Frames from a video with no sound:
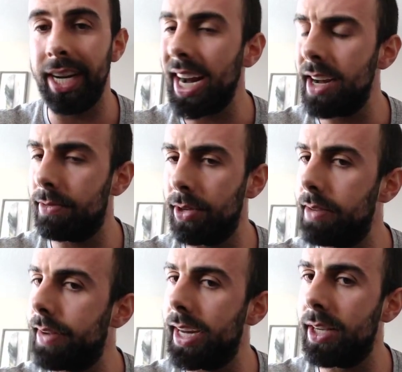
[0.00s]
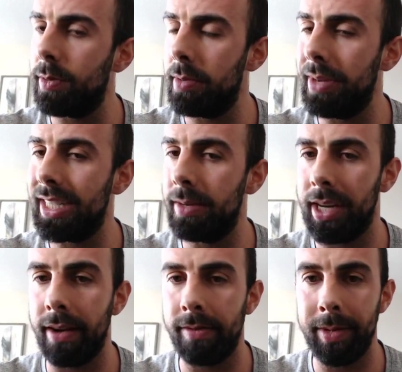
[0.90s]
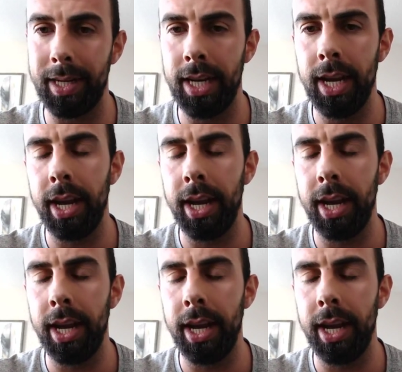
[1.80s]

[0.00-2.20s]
it kind of redefines what it means to be government.